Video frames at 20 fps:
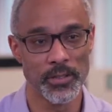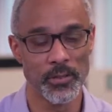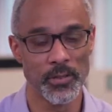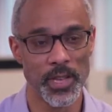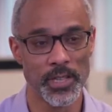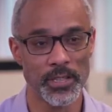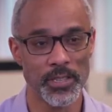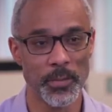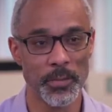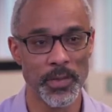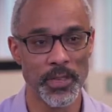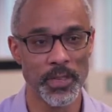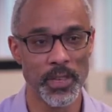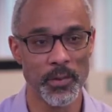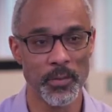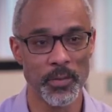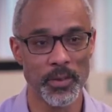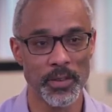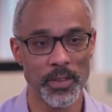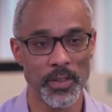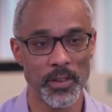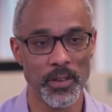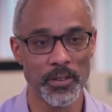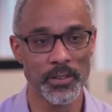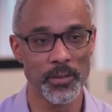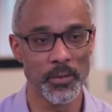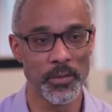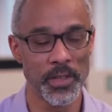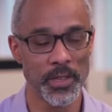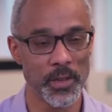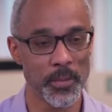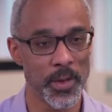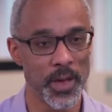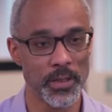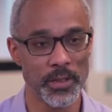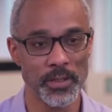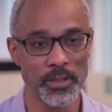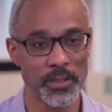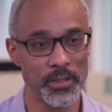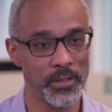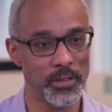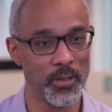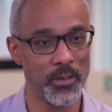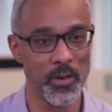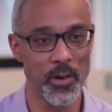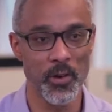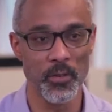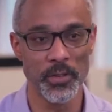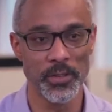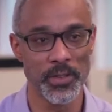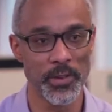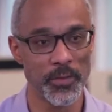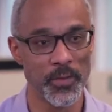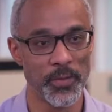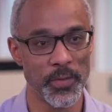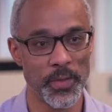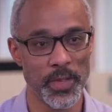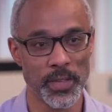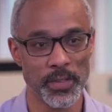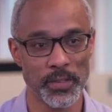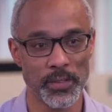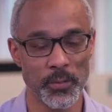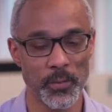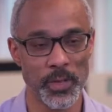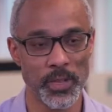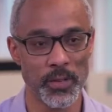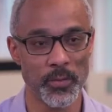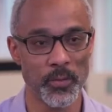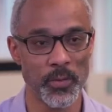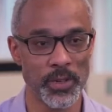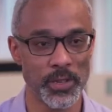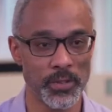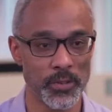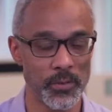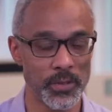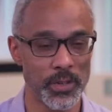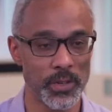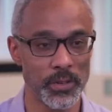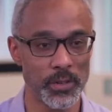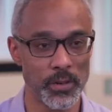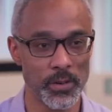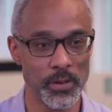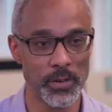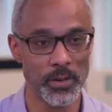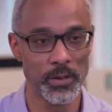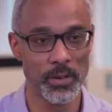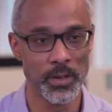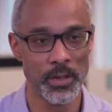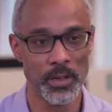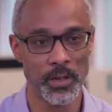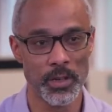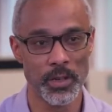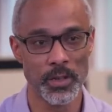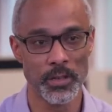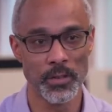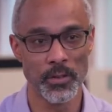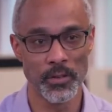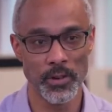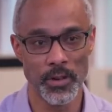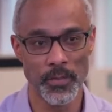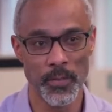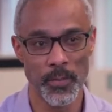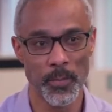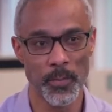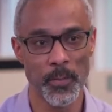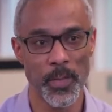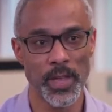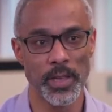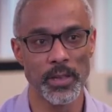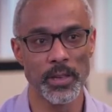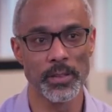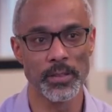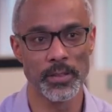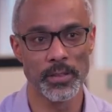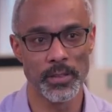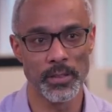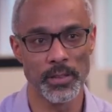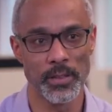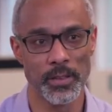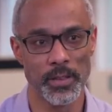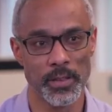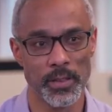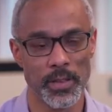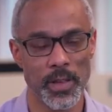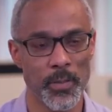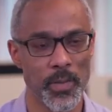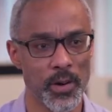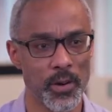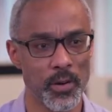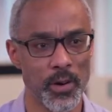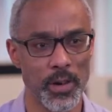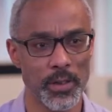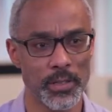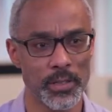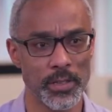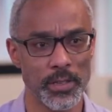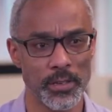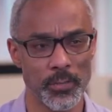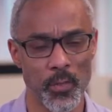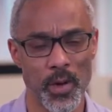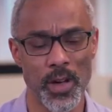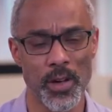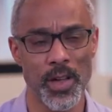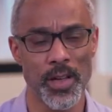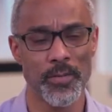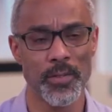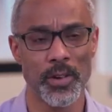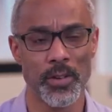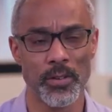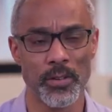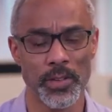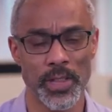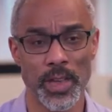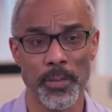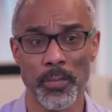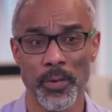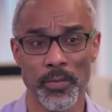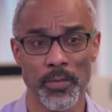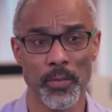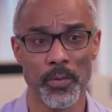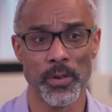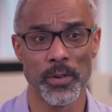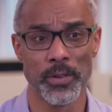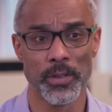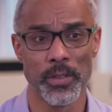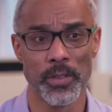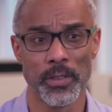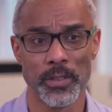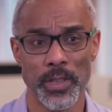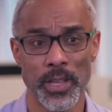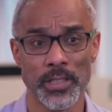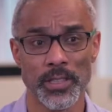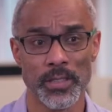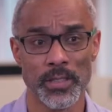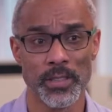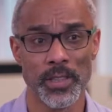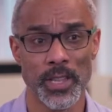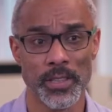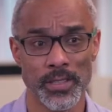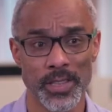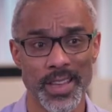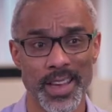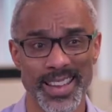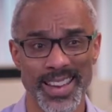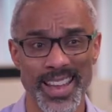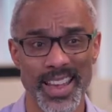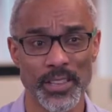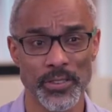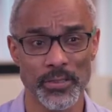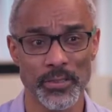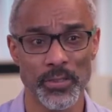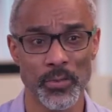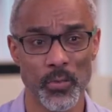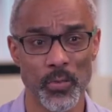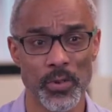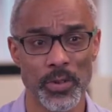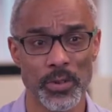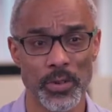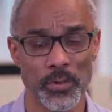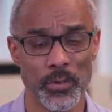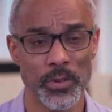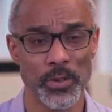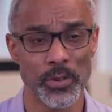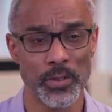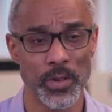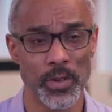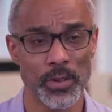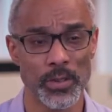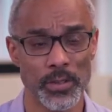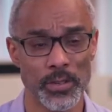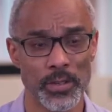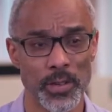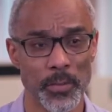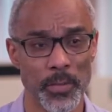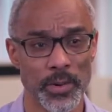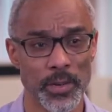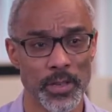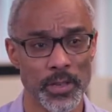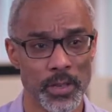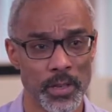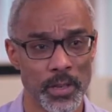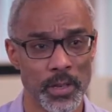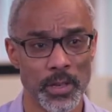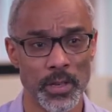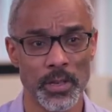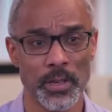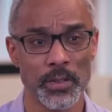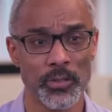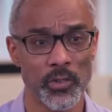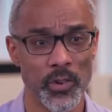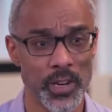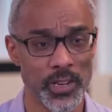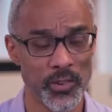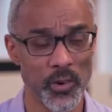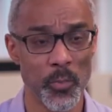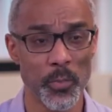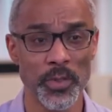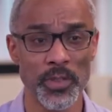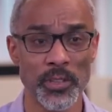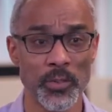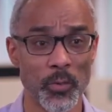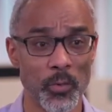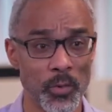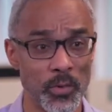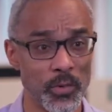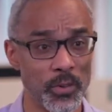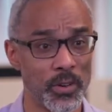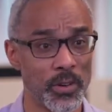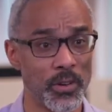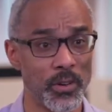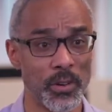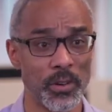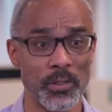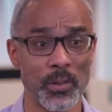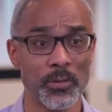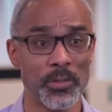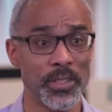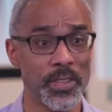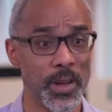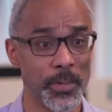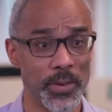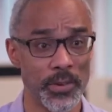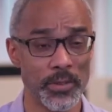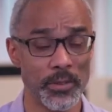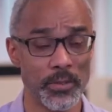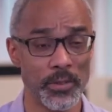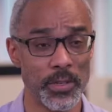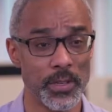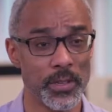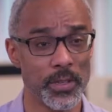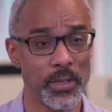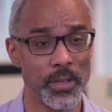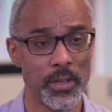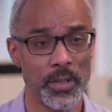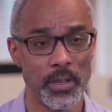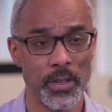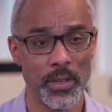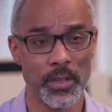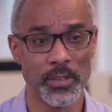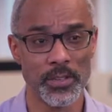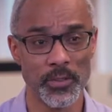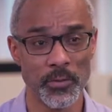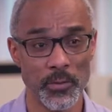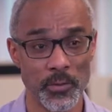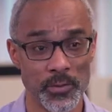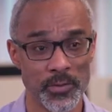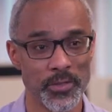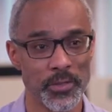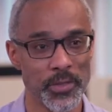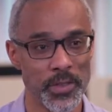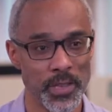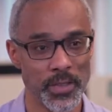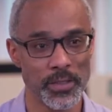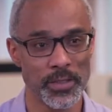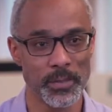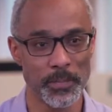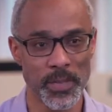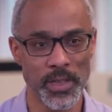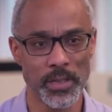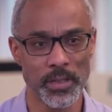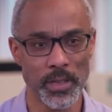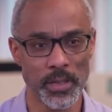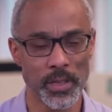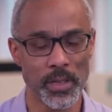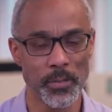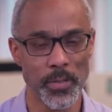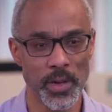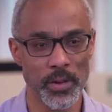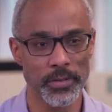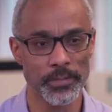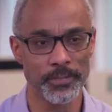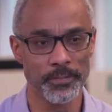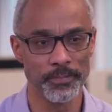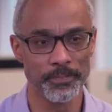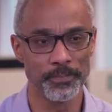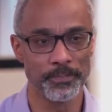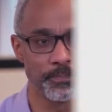And so that's something that I would also think about is all the different things that we can research and learn that are going to make us come across as, wow, I haven't heard that before. That's, that's the kind of answer you want when you're talking to somebody, trying to open the door or, or close an opportunity. Uh, so those are the things to be thinking about.